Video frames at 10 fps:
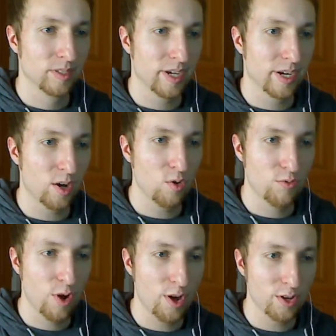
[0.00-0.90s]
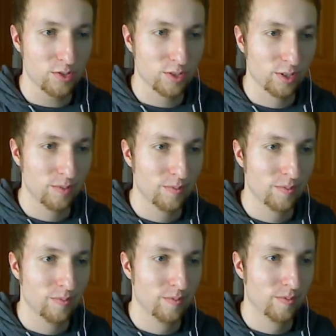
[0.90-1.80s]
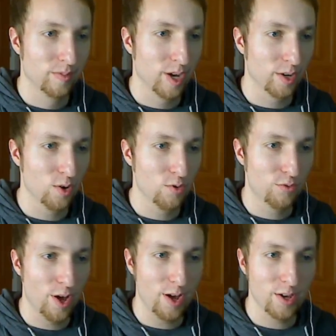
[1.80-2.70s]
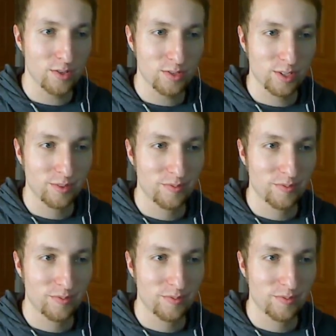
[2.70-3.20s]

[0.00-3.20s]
Gotta go fast. Gotta go fast.